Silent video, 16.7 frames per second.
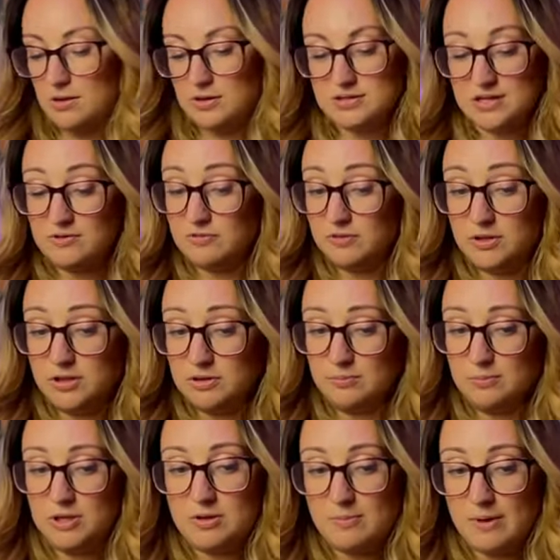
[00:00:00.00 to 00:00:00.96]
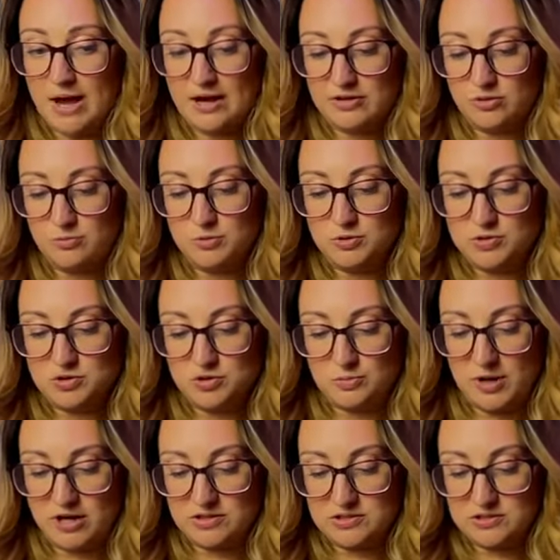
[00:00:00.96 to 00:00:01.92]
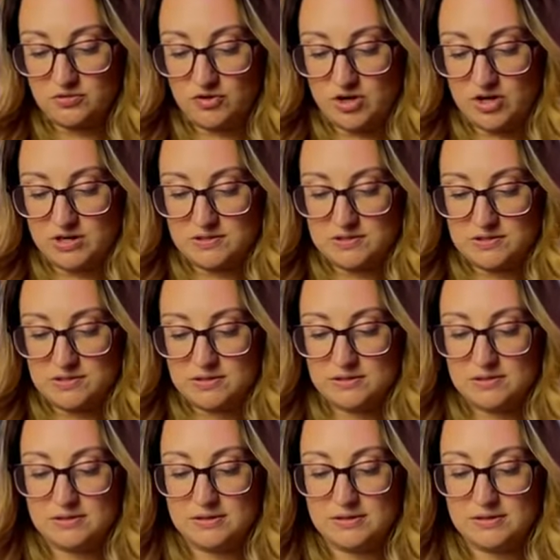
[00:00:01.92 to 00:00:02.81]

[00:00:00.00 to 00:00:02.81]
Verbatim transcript: definitely going to be the back of the booster box for us.